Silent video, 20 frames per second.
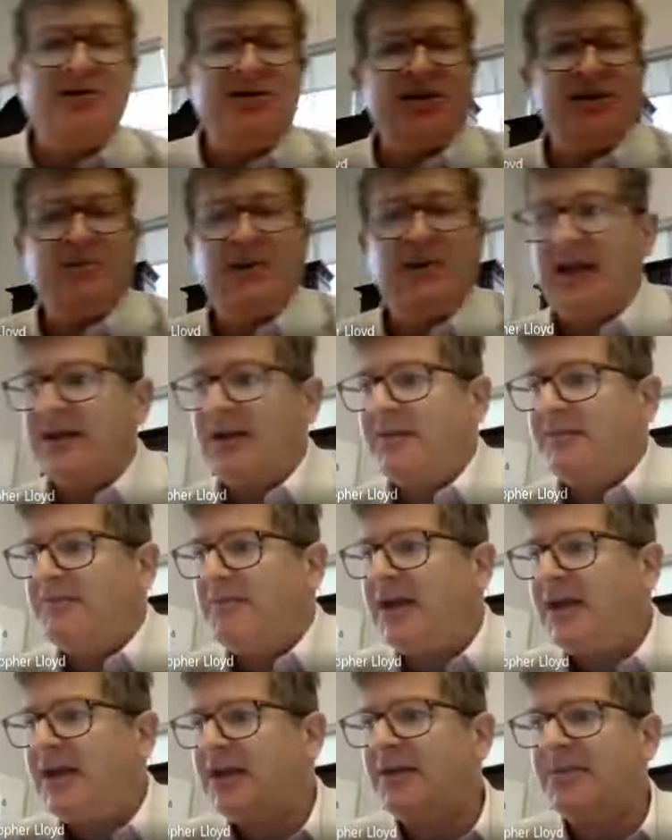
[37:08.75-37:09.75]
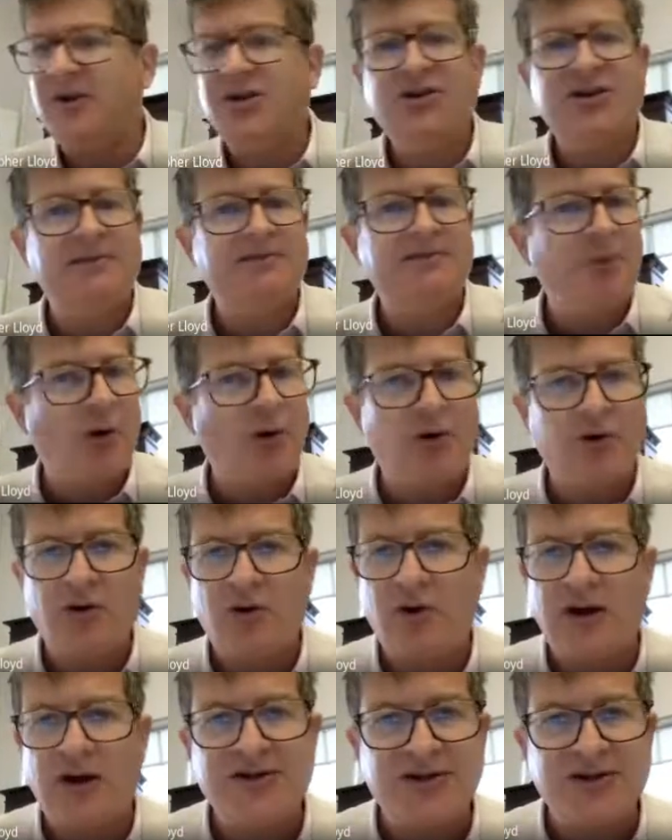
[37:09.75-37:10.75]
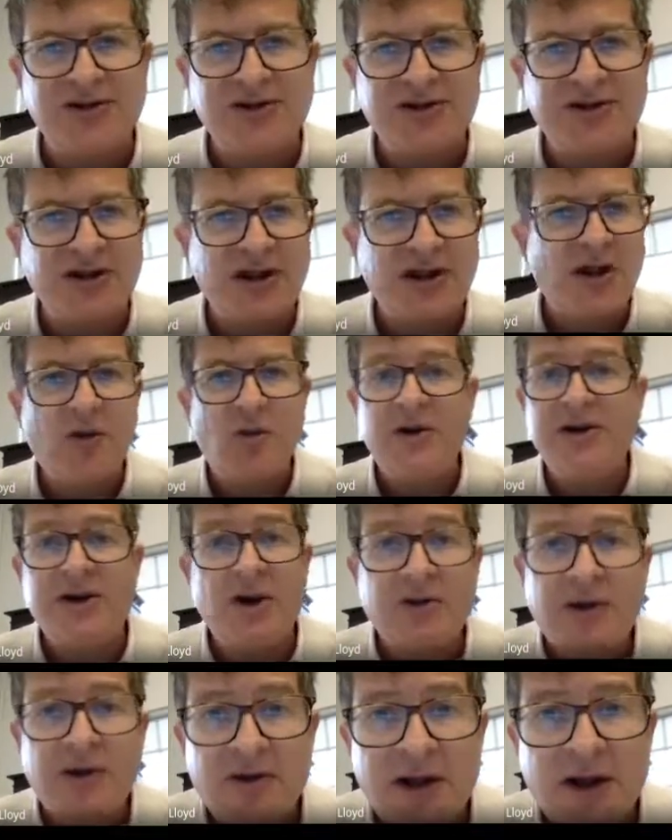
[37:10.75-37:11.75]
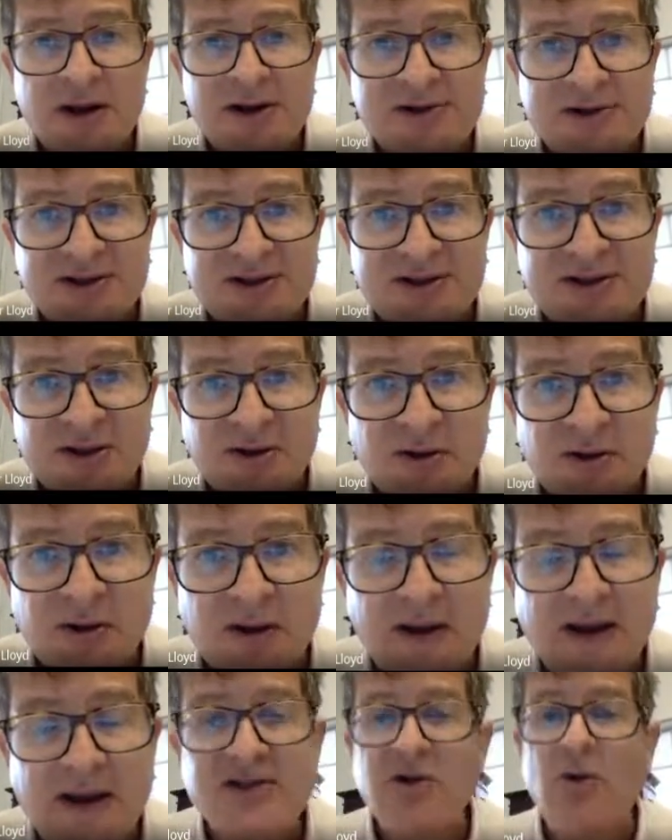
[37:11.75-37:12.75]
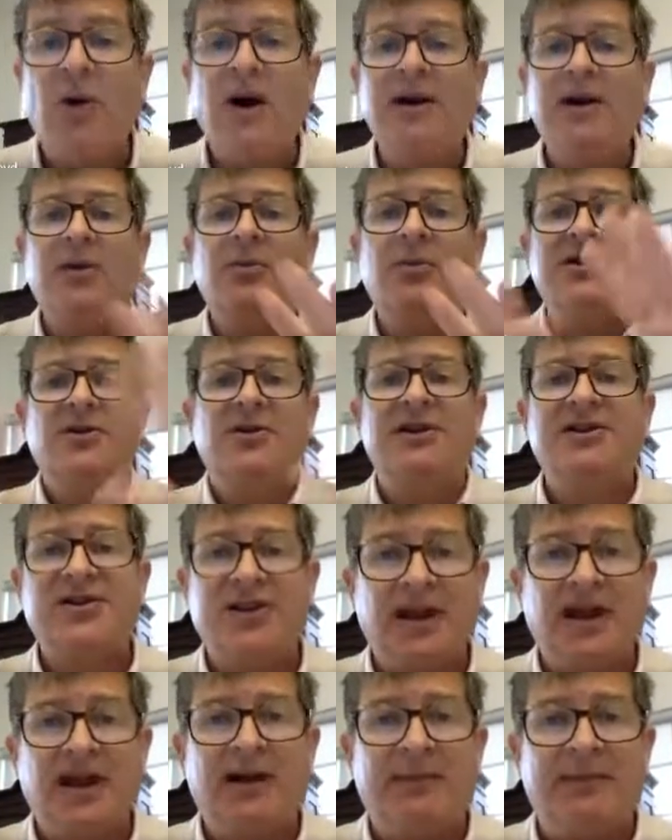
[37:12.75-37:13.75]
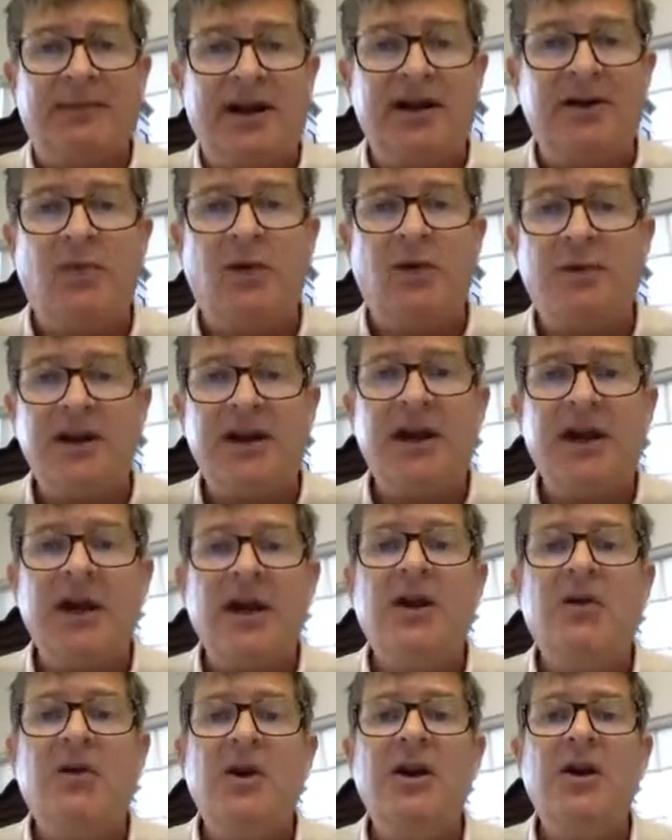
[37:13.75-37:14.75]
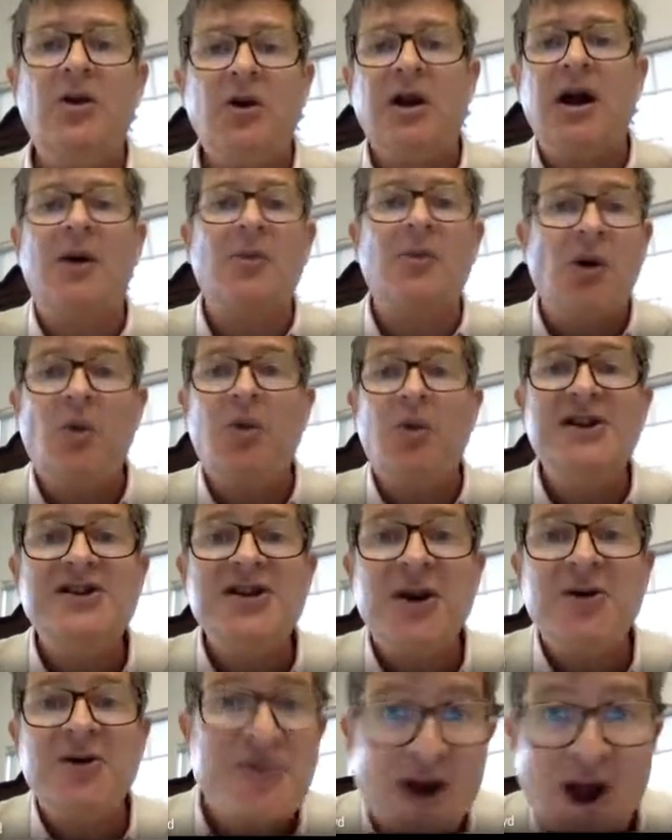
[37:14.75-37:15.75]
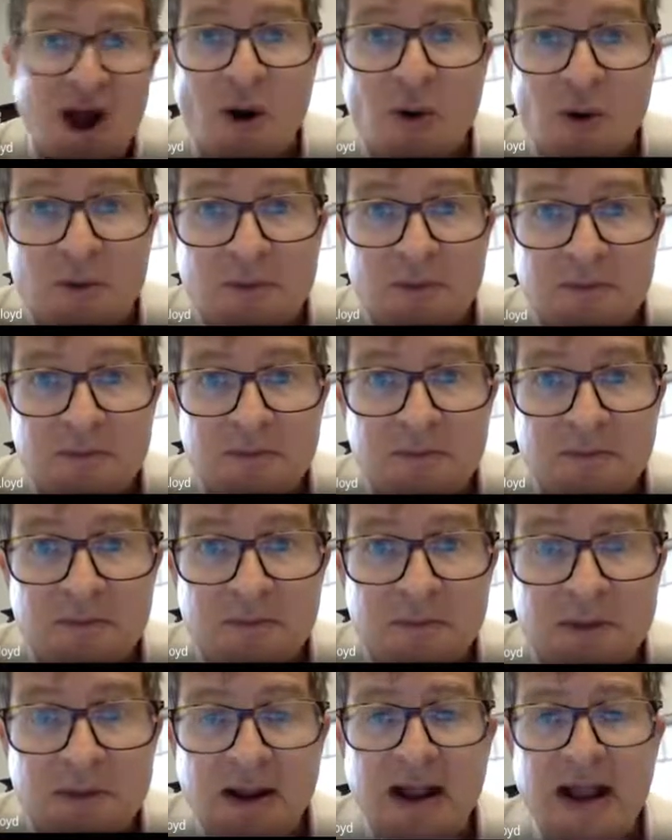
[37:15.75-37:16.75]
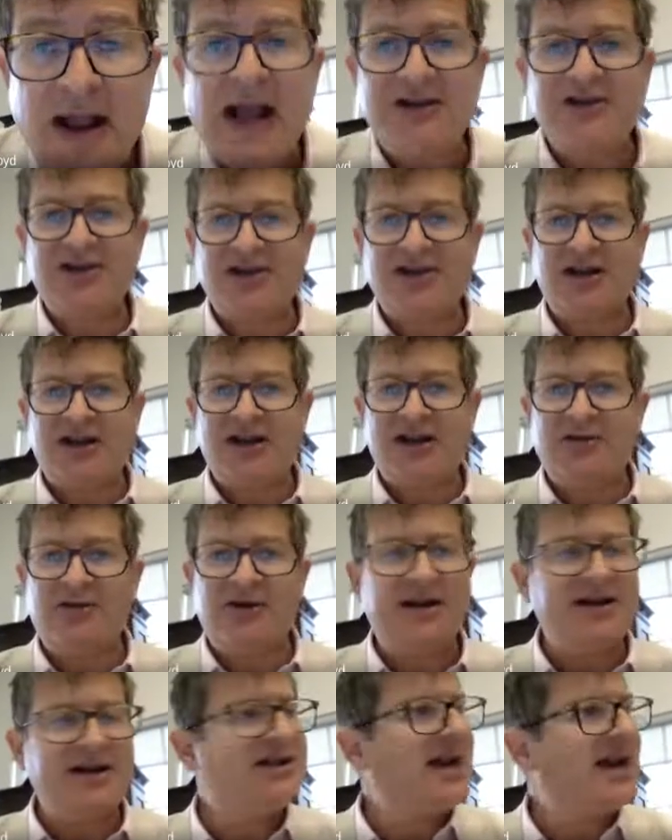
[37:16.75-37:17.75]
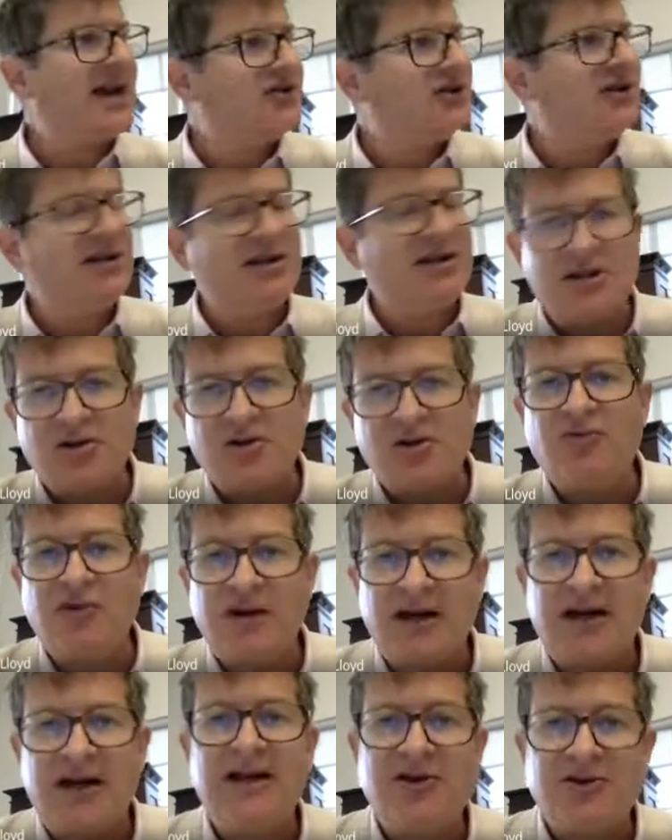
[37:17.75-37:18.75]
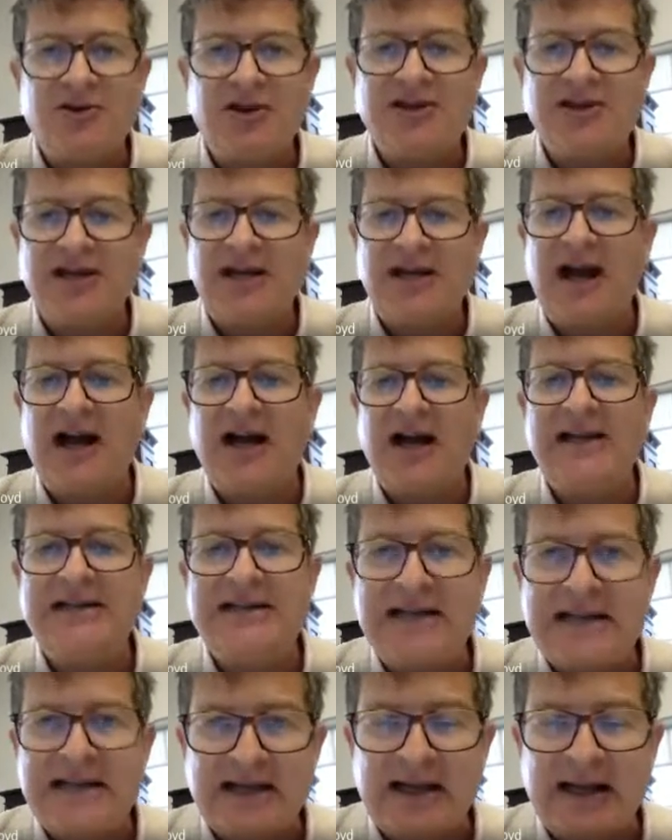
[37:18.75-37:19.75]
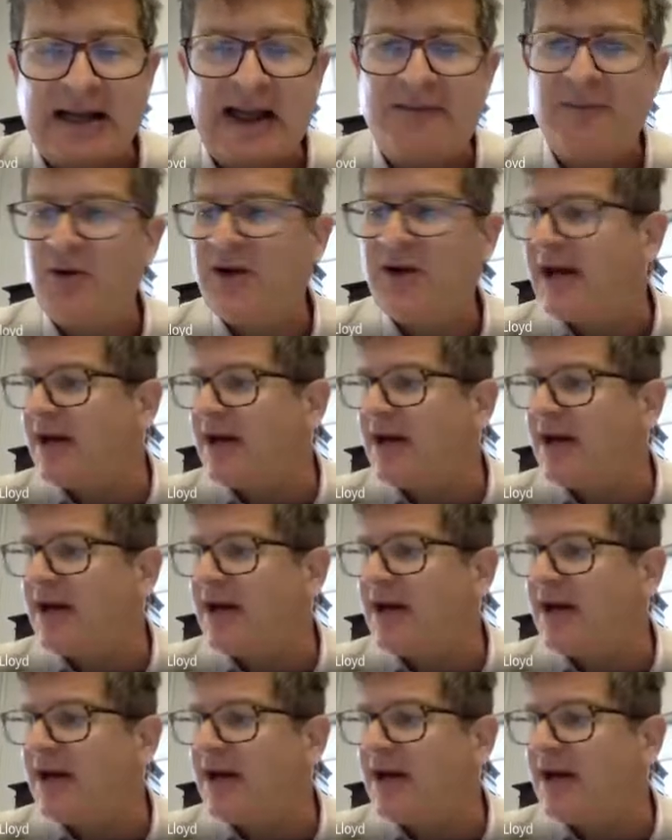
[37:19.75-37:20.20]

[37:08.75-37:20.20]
to me that many of the most important questions we don't know the answers to. So why don't we do an encyclopedia where we look up what we don't know? And suddenly I realized, actually, this is a really interesting idea. And we